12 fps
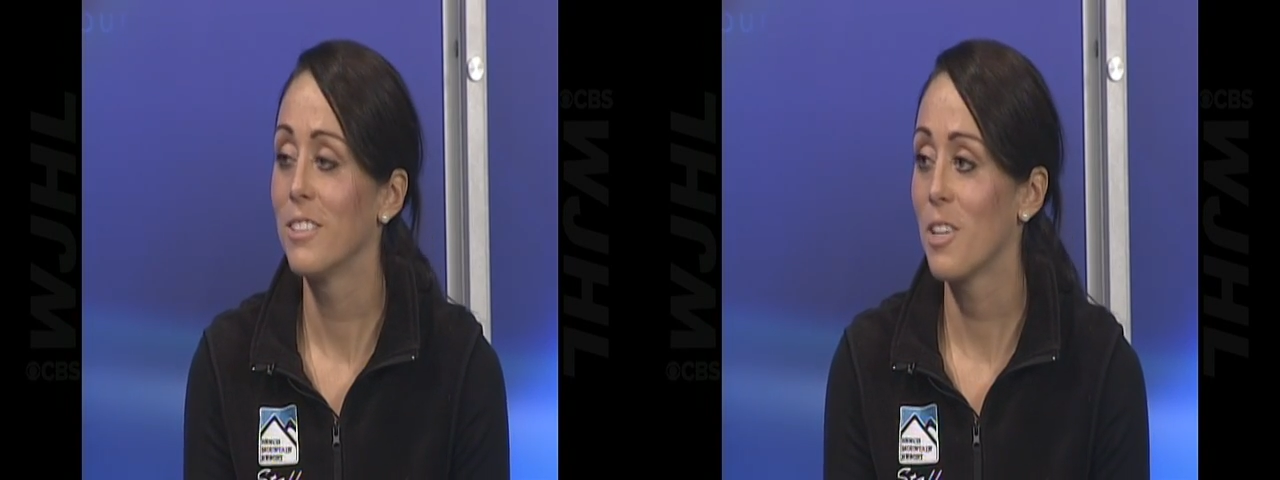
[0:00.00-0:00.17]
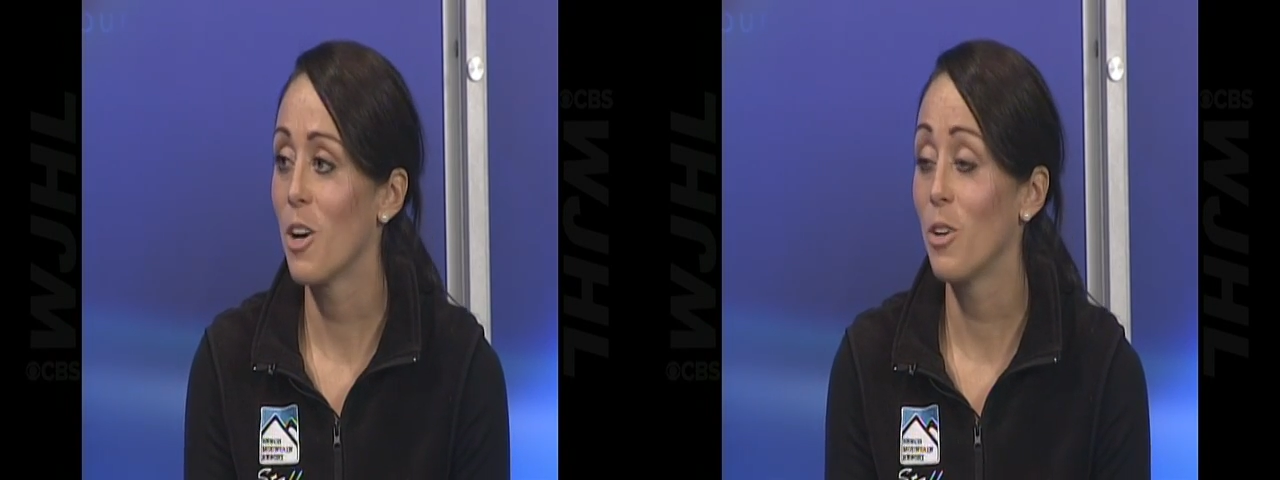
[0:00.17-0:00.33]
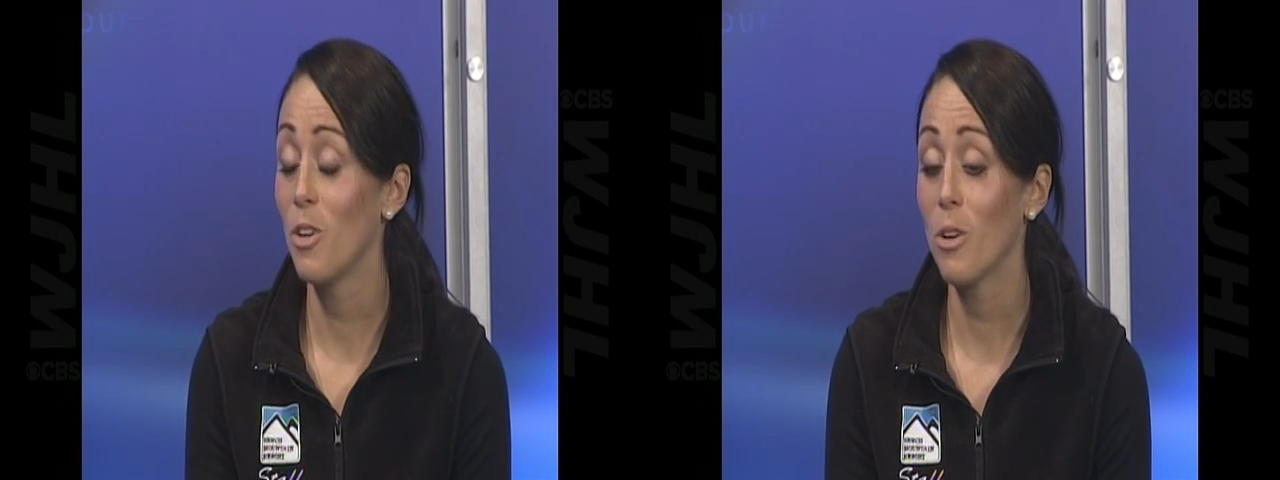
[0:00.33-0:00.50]

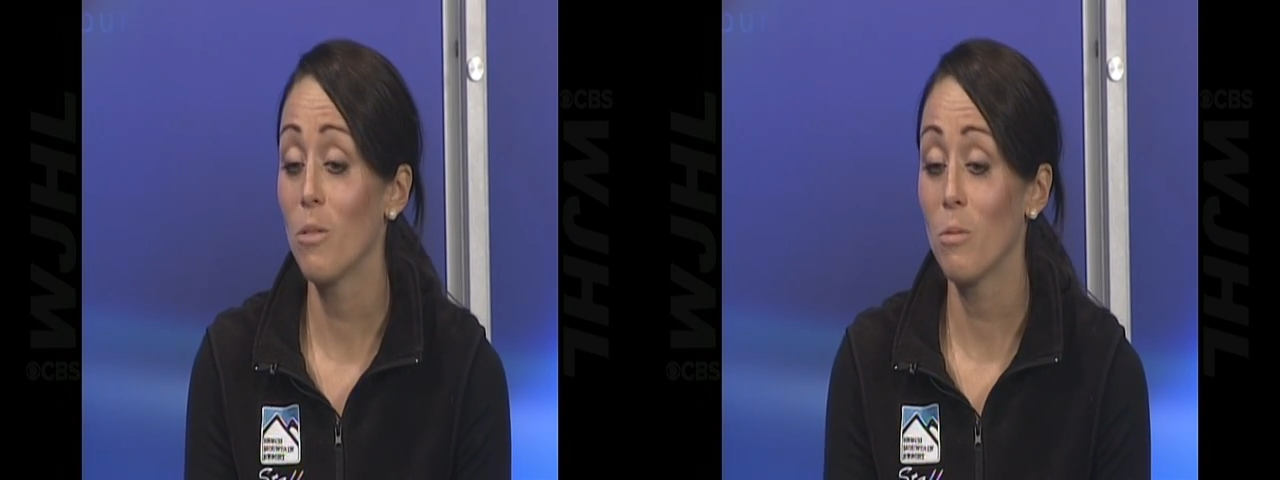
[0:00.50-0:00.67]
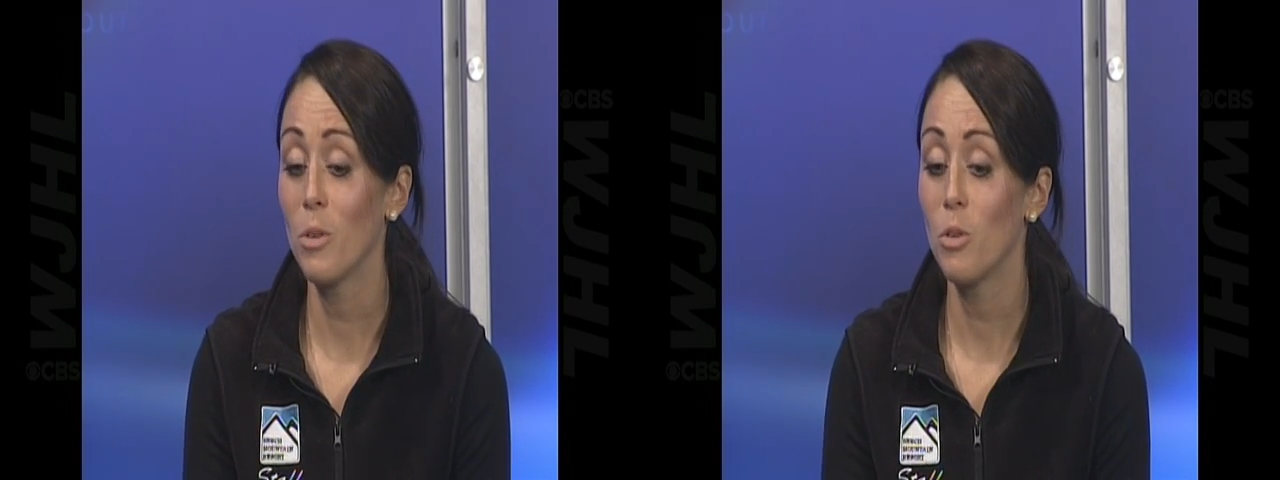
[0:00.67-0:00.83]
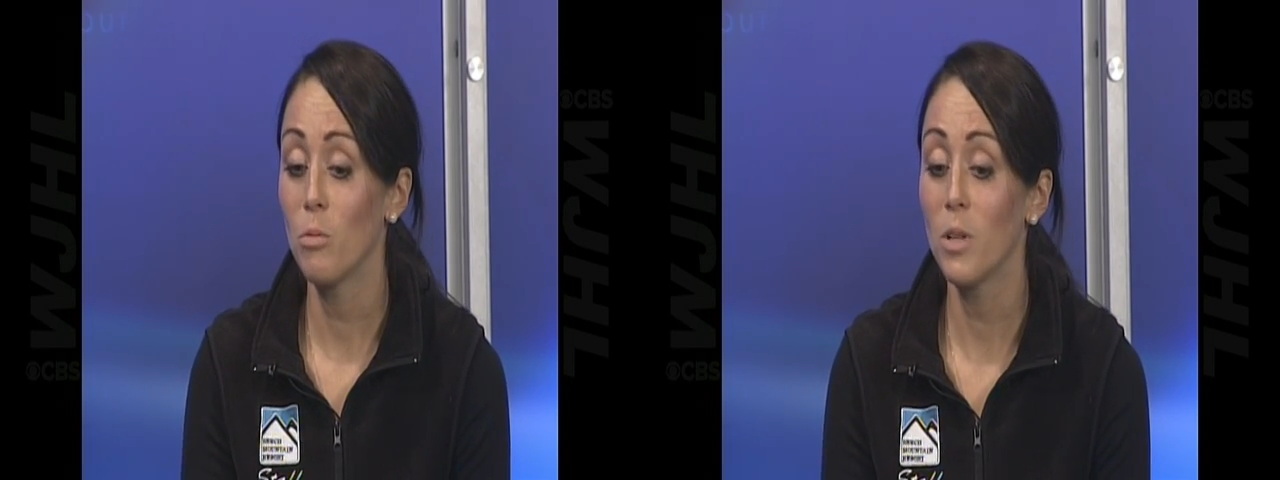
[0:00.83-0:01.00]
So you can
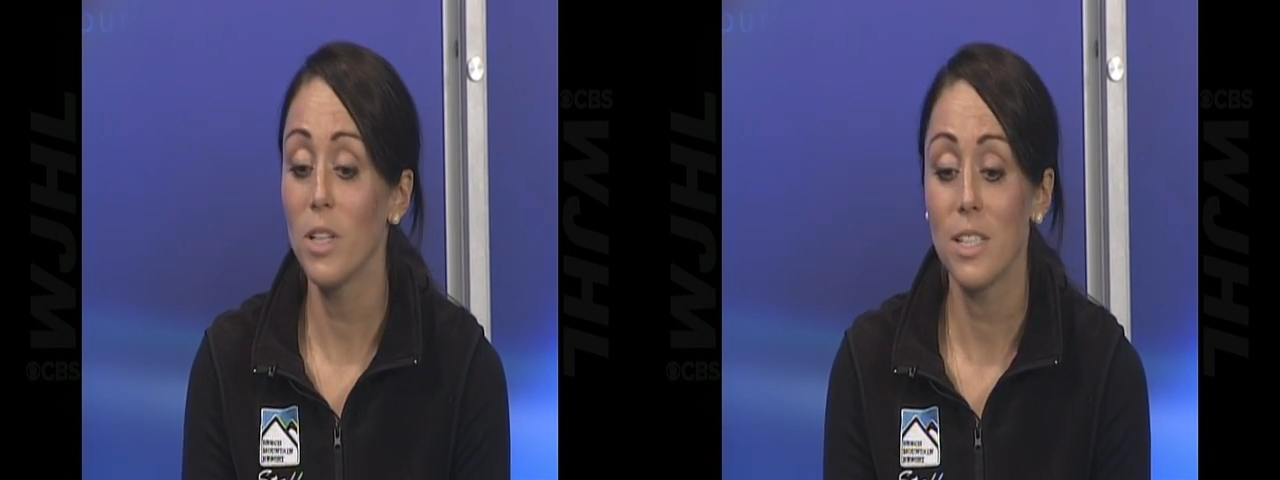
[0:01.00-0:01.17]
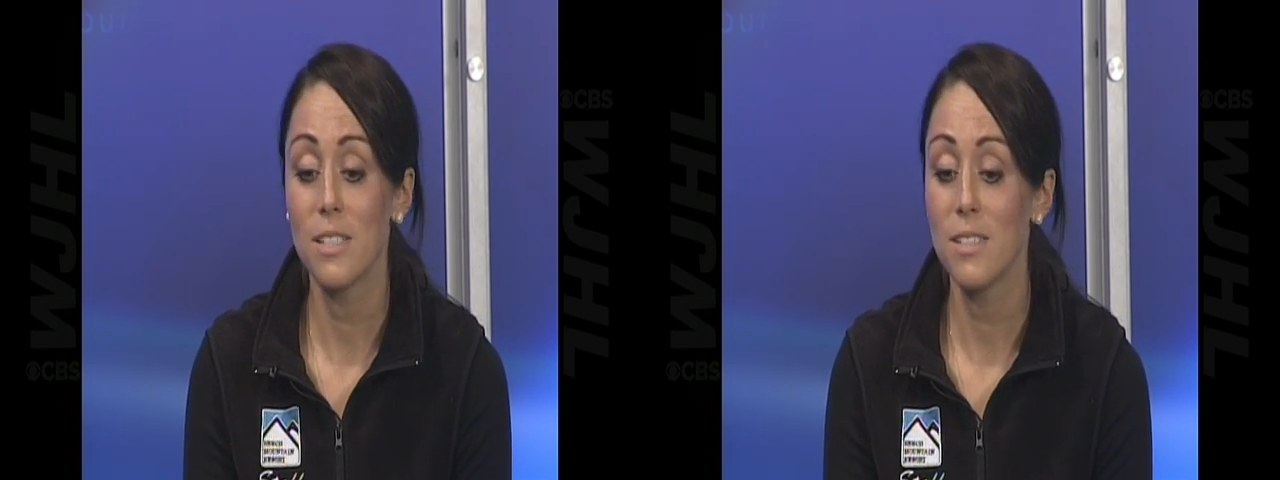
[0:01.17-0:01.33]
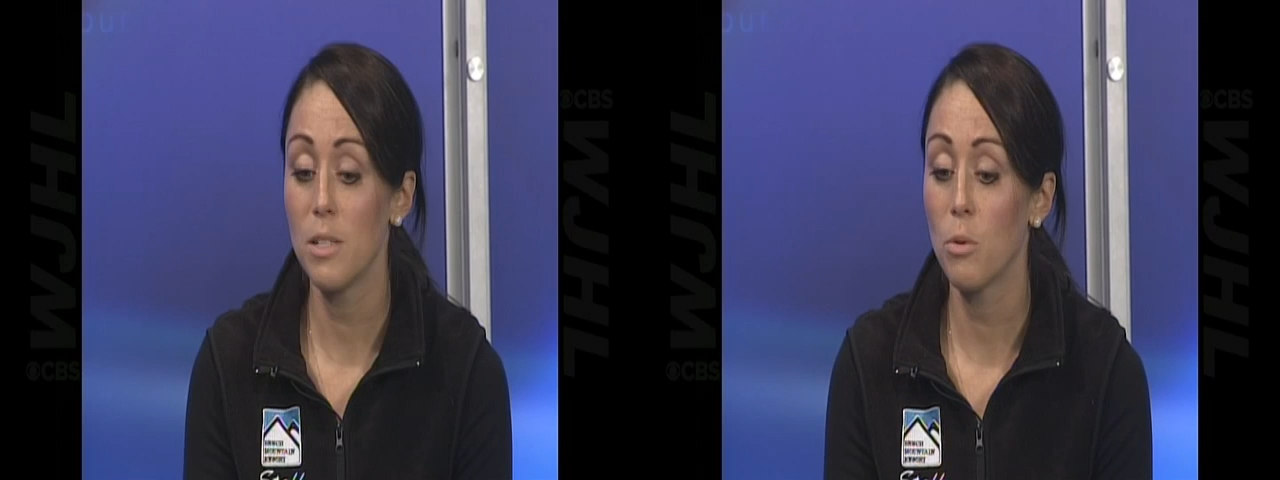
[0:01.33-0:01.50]
you
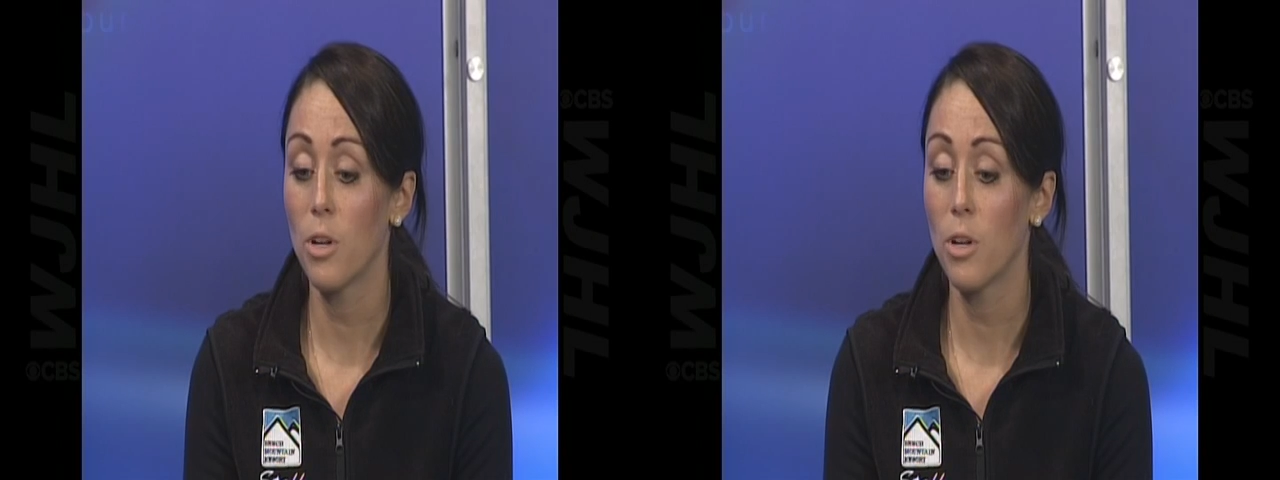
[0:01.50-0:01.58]
really see